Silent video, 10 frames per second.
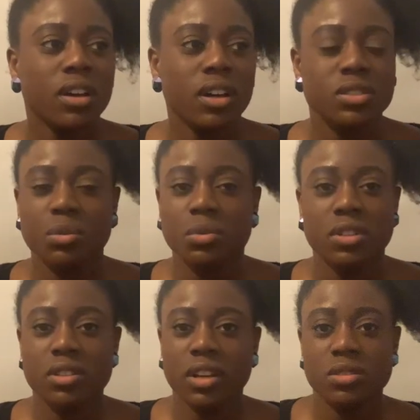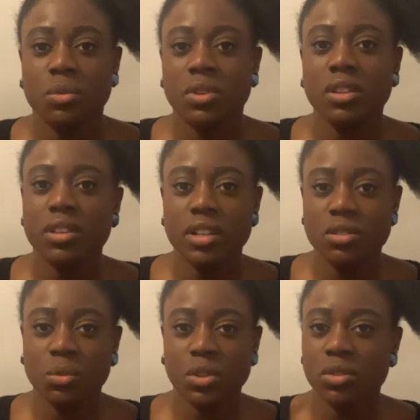I don't want
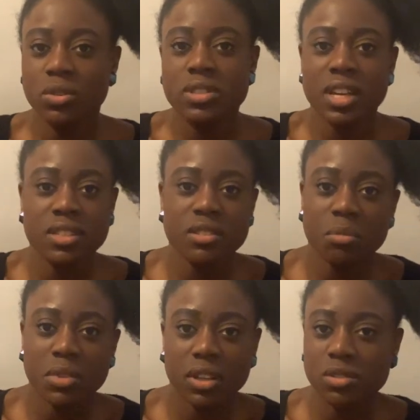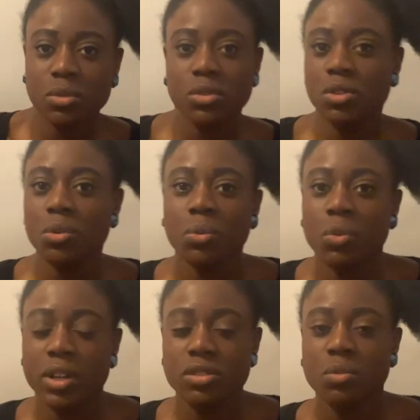to not taste something. I
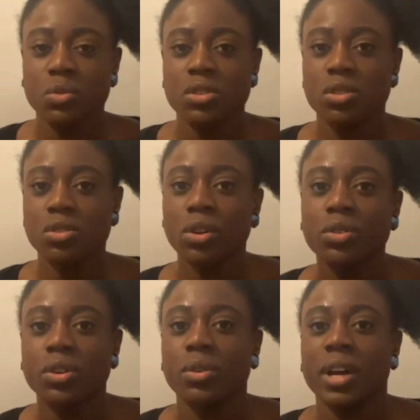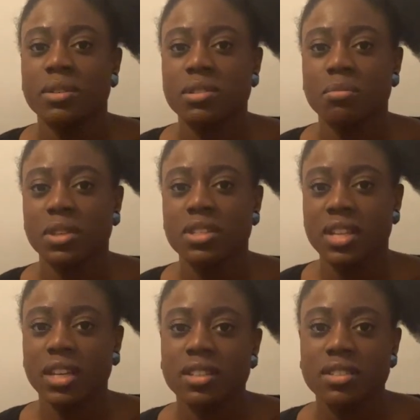don't want to not know how something
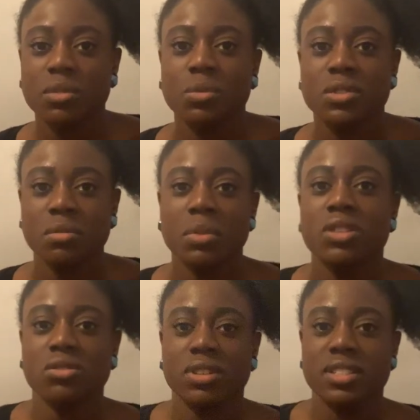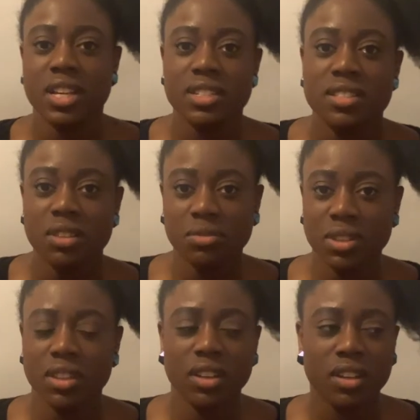tastes. I want to make sure I taste
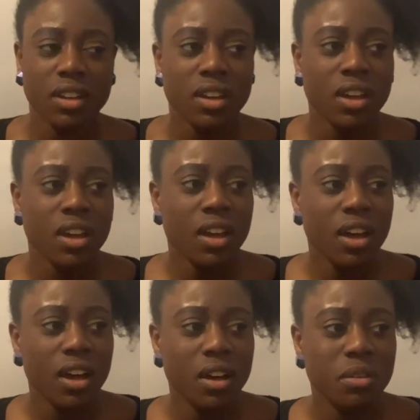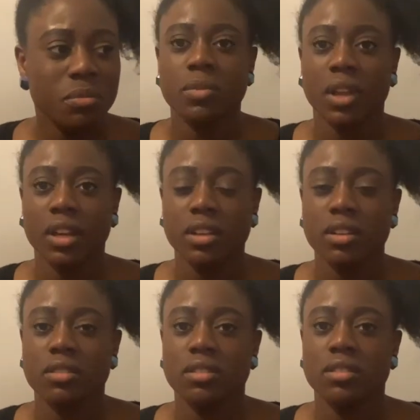everything. Like
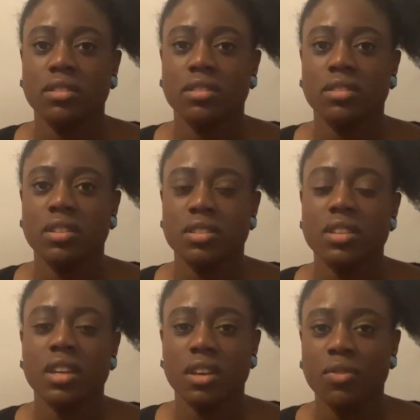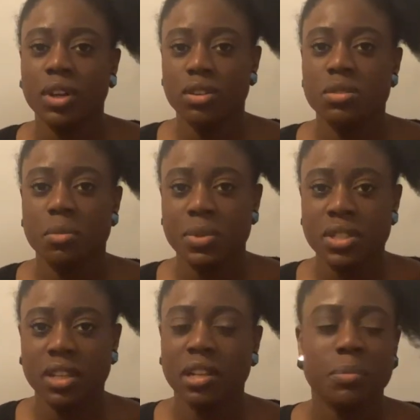say if I go to a
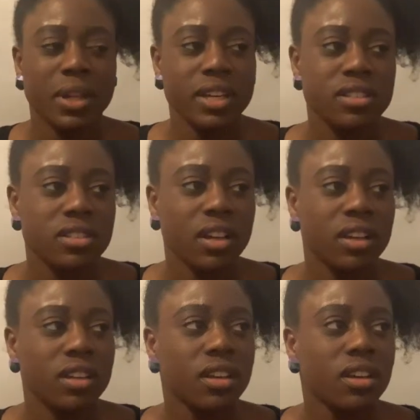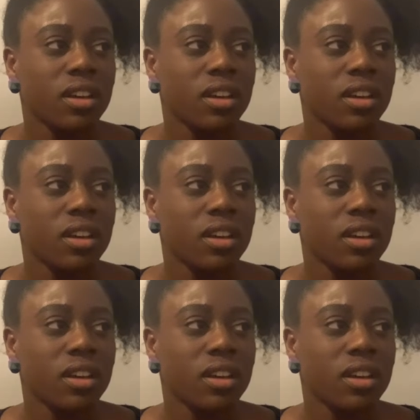particular place, like